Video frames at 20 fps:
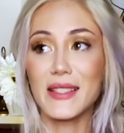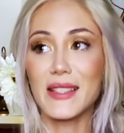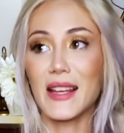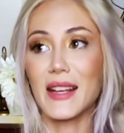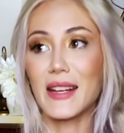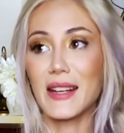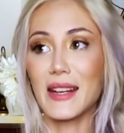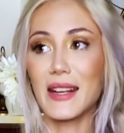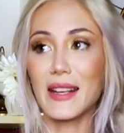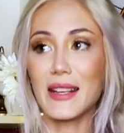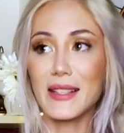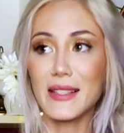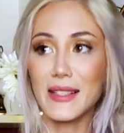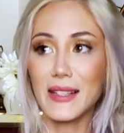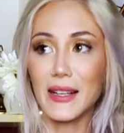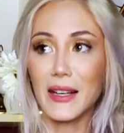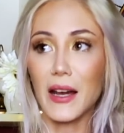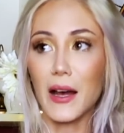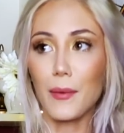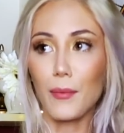than it is
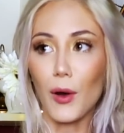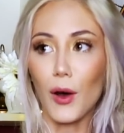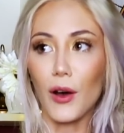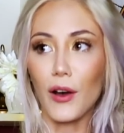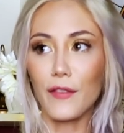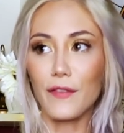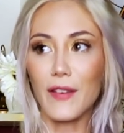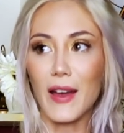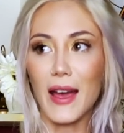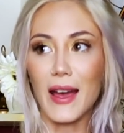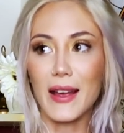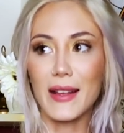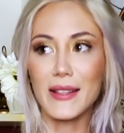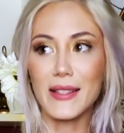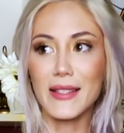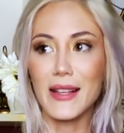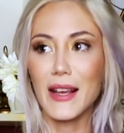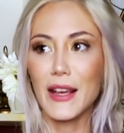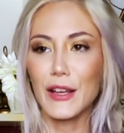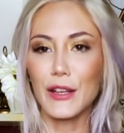to come off
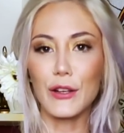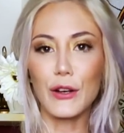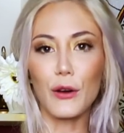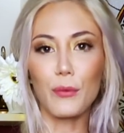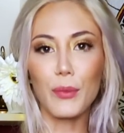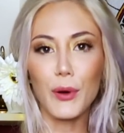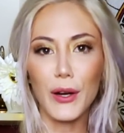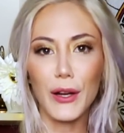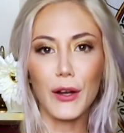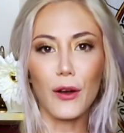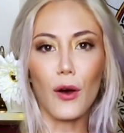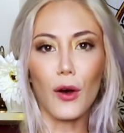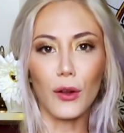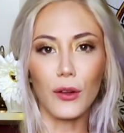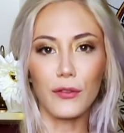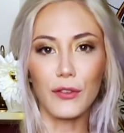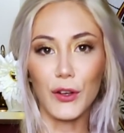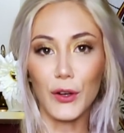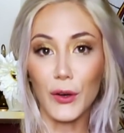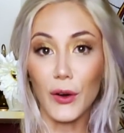as, you know, putting all
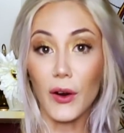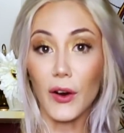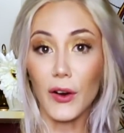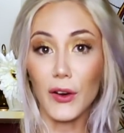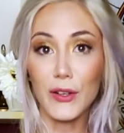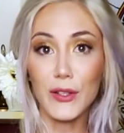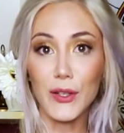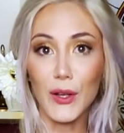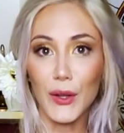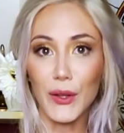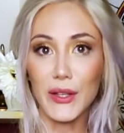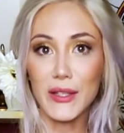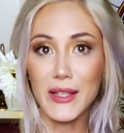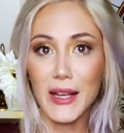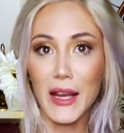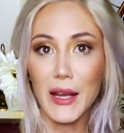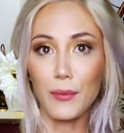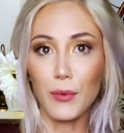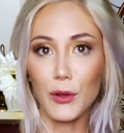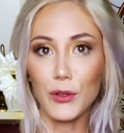of your cards on the
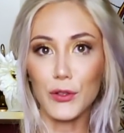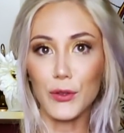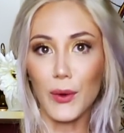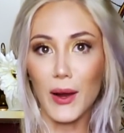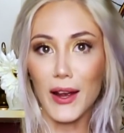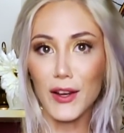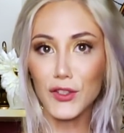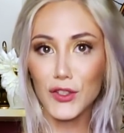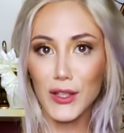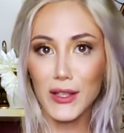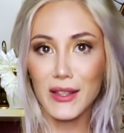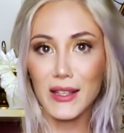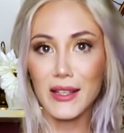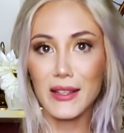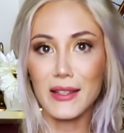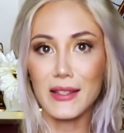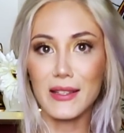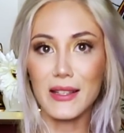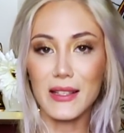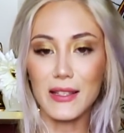table. So I actually think
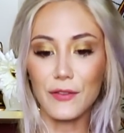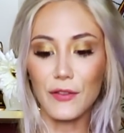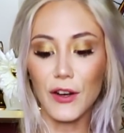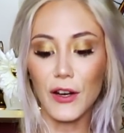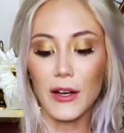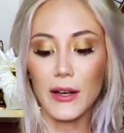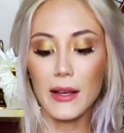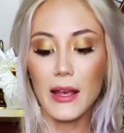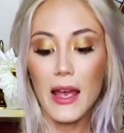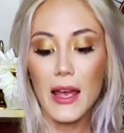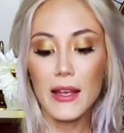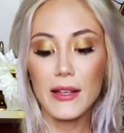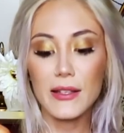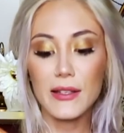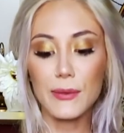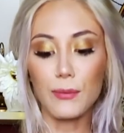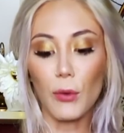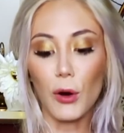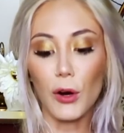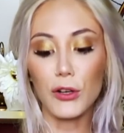this is a very
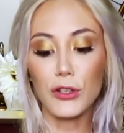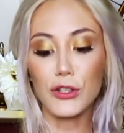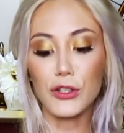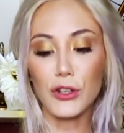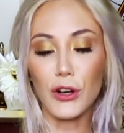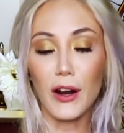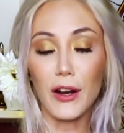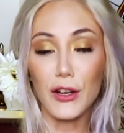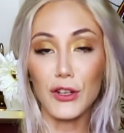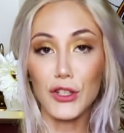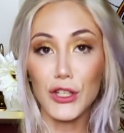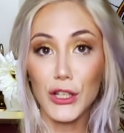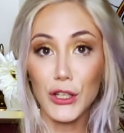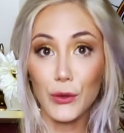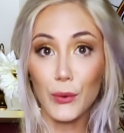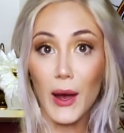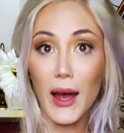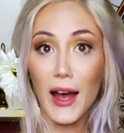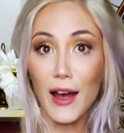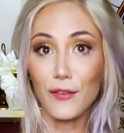smart strategy
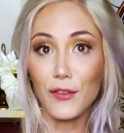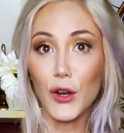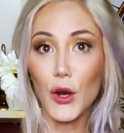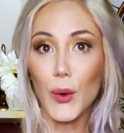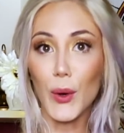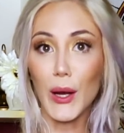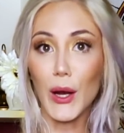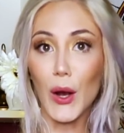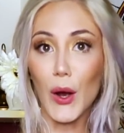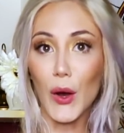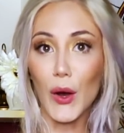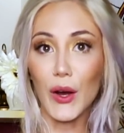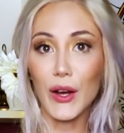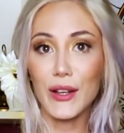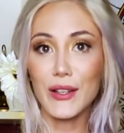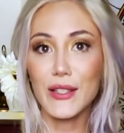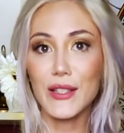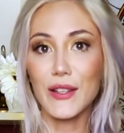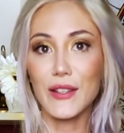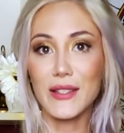you have going
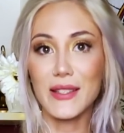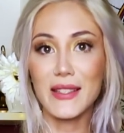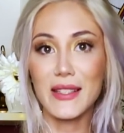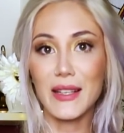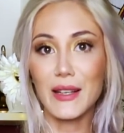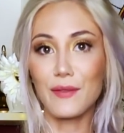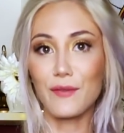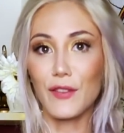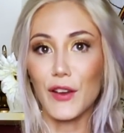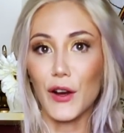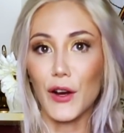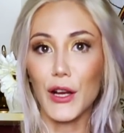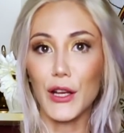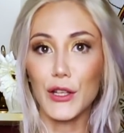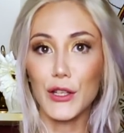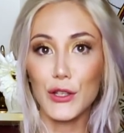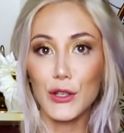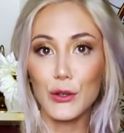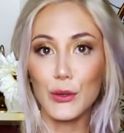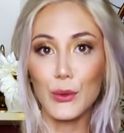on to seem very
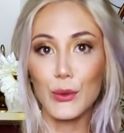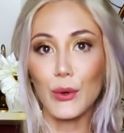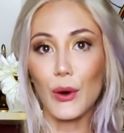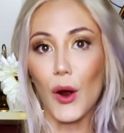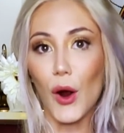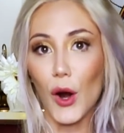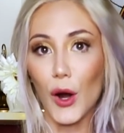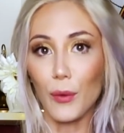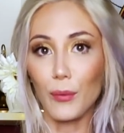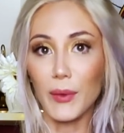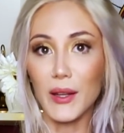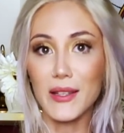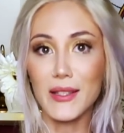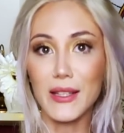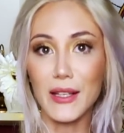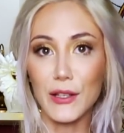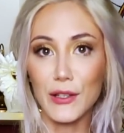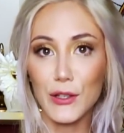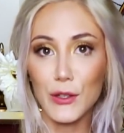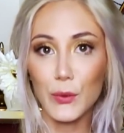cute, harmless,
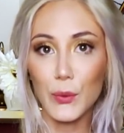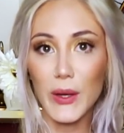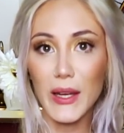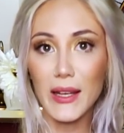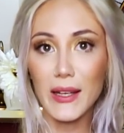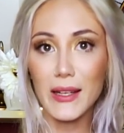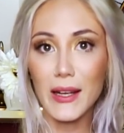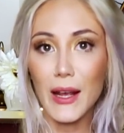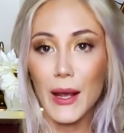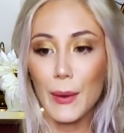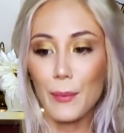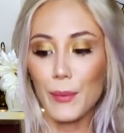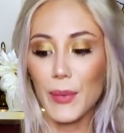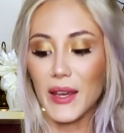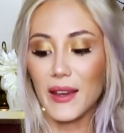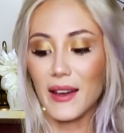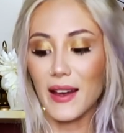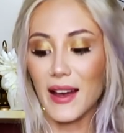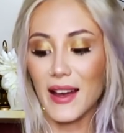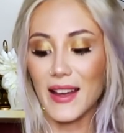and sweet,
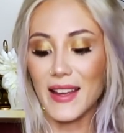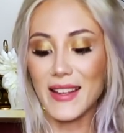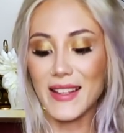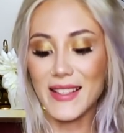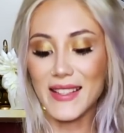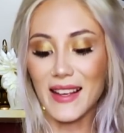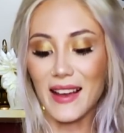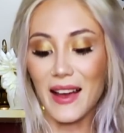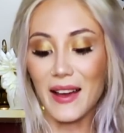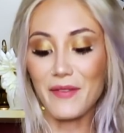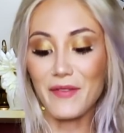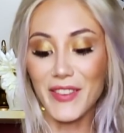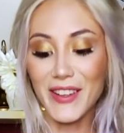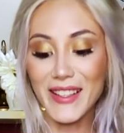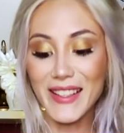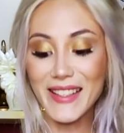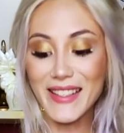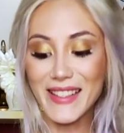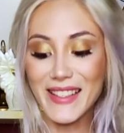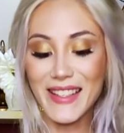because I'm
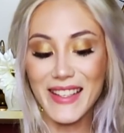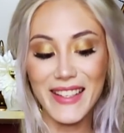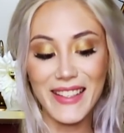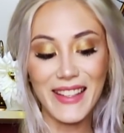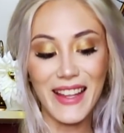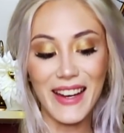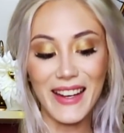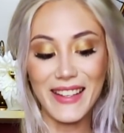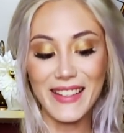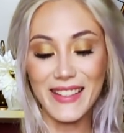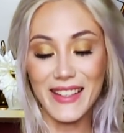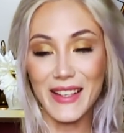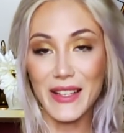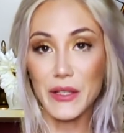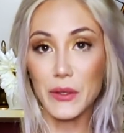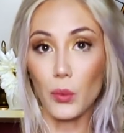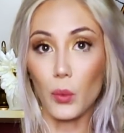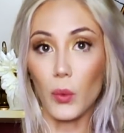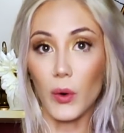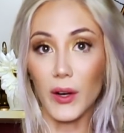really seeing that it
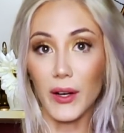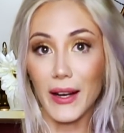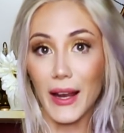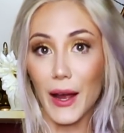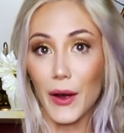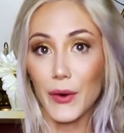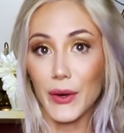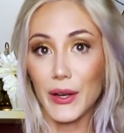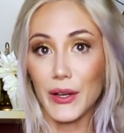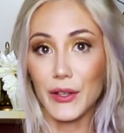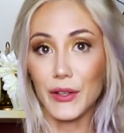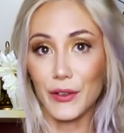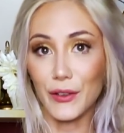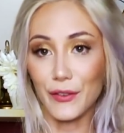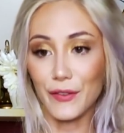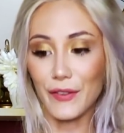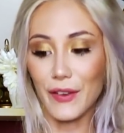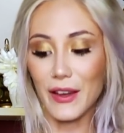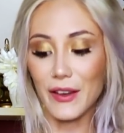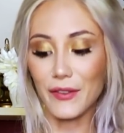does work out in your
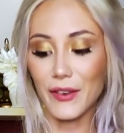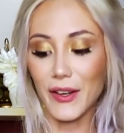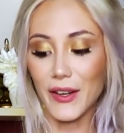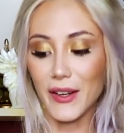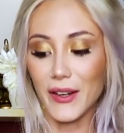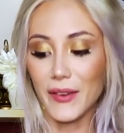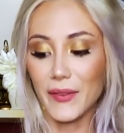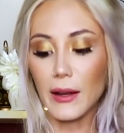favor.